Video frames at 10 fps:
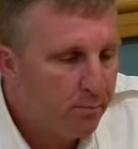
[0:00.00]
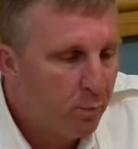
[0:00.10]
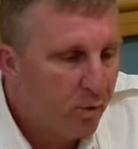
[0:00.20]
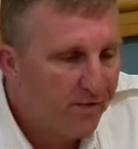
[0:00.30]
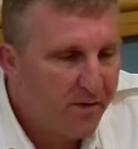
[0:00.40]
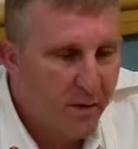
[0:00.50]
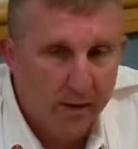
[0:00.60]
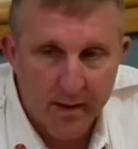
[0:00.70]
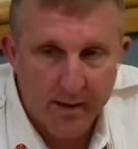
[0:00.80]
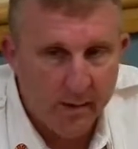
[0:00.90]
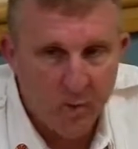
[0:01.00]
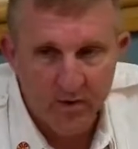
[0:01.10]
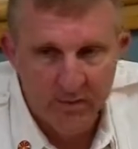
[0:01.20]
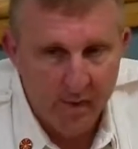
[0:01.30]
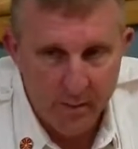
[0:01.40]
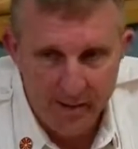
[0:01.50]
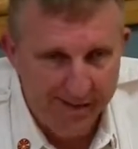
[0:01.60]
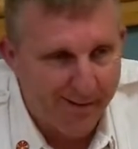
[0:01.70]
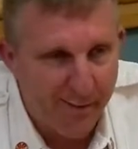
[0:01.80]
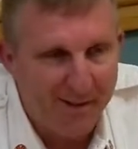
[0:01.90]
we've done a number of them, and
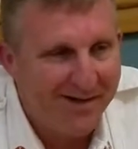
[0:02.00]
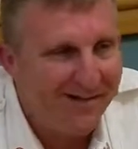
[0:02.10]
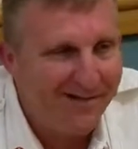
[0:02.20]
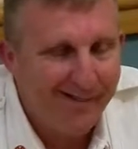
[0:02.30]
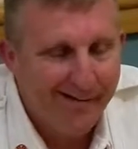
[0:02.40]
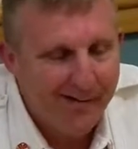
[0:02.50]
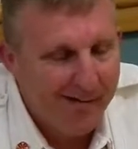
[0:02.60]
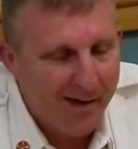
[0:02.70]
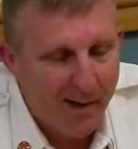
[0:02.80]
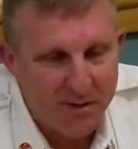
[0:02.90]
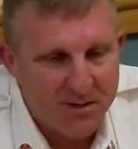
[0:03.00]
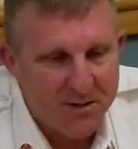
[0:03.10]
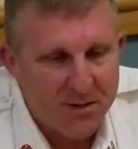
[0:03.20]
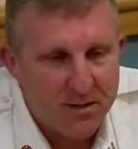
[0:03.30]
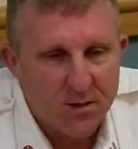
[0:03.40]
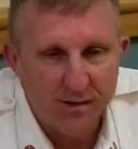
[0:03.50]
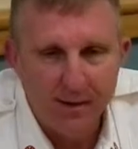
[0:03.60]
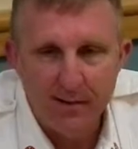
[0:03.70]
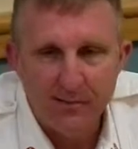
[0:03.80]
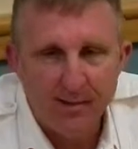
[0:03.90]
they come in. I mean, just
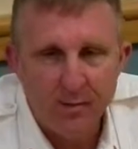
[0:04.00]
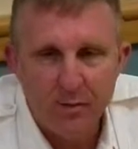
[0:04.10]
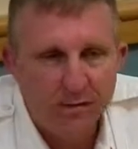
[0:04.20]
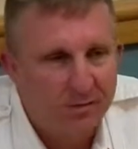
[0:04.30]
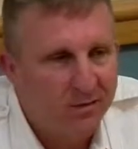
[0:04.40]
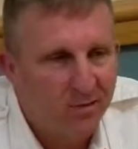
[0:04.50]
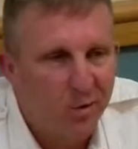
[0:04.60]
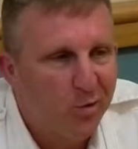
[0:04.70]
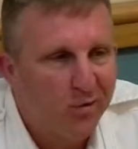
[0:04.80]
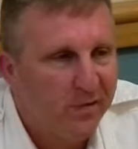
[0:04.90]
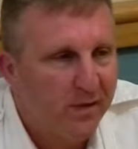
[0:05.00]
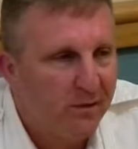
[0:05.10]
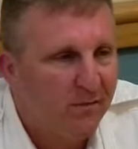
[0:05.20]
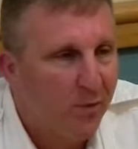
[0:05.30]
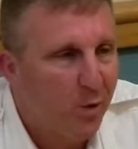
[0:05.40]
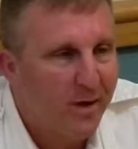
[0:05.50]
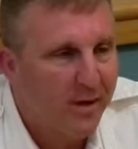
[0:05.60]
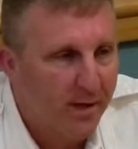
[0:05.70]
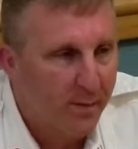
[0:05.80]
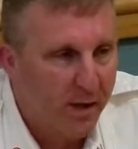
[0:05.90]
yesterday, there were 2 or 3 or 4
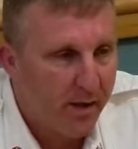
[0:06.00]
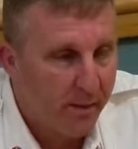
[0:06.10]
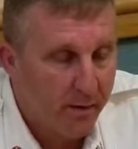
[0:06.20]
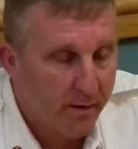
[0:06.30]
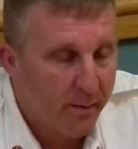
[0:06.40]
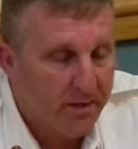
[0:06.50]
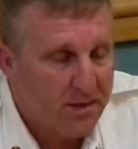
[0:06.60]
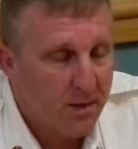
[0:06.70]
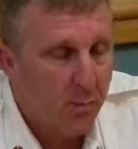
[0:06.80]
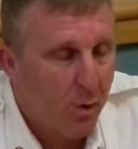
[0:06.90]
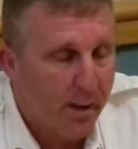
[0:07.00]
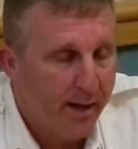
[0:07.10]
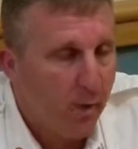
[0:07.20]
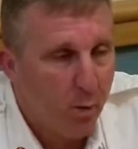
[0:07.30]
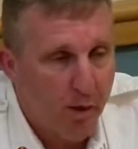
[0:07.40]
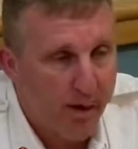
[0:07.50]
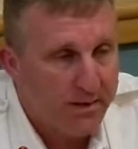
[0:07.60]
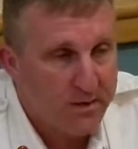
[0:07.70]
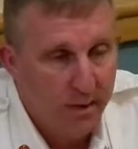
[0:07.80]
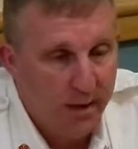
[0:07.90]
that came in. I mean, some going out a
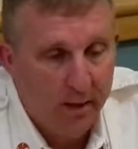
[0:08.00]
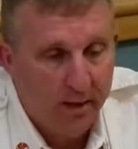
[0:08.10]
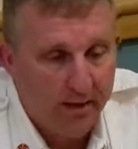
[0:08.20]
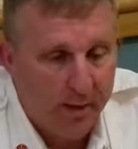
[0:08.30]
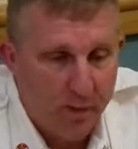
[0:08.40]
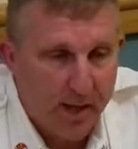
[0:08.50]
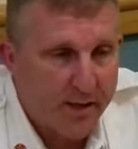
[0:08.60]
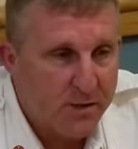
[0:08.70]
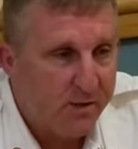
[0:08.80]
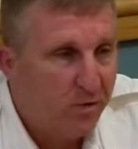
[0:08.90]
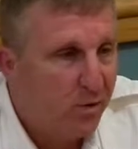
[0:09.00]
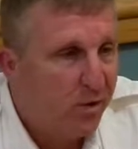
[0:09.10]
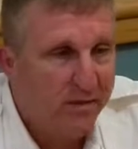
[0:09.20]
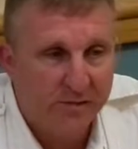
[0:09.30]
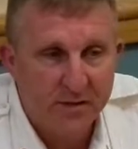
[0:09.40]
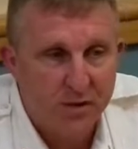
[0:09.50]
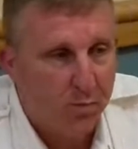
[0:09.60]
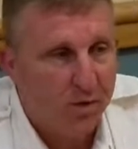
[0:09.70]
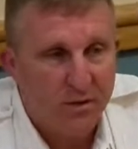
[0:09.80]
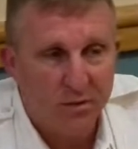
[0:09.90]
ways that we actually told the individual,
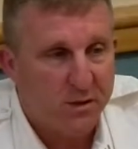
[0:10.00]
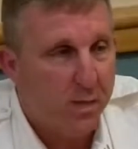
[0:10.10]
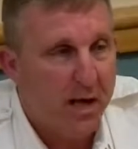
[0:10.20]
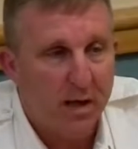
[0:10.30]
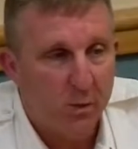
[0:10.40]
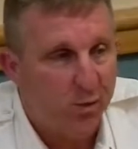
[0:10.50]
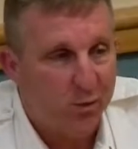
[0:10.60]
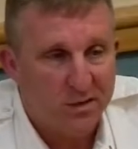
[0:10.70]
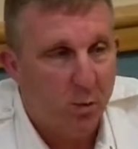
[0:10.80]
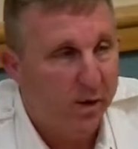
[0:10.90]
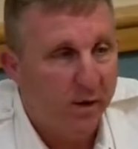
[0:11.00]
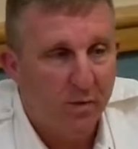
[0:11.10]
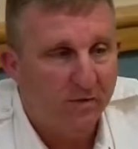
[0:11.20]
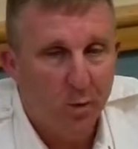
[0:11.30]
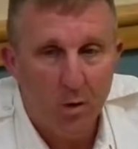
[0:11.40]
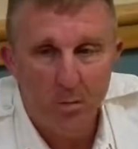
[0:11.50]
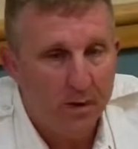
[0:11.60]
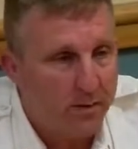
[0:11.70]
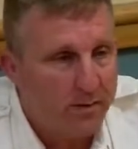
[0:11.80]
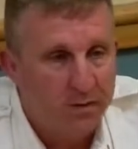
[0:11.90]
please reach back out to us a week before,
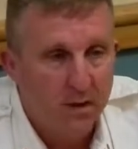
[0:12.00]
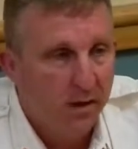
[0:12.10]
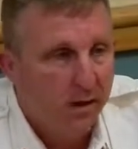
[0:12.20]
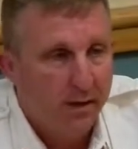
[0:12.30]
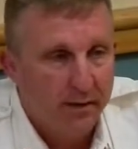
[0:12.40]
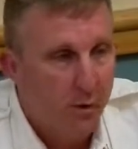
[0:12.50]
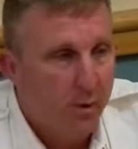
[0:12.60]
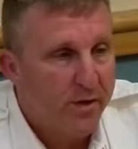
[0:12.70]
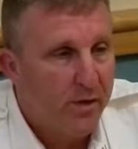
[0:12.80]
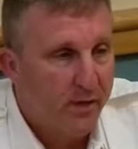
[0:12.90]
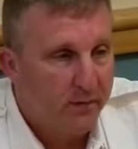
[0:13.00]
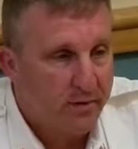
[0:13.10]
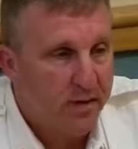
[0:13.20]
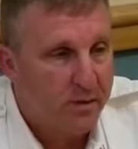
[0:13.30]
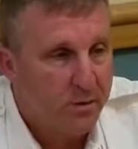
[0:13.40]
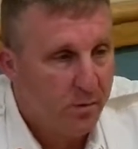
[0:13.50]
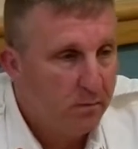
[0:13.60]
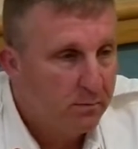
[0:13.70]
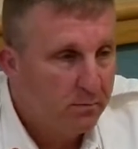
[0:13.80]
because, we're trying to schedule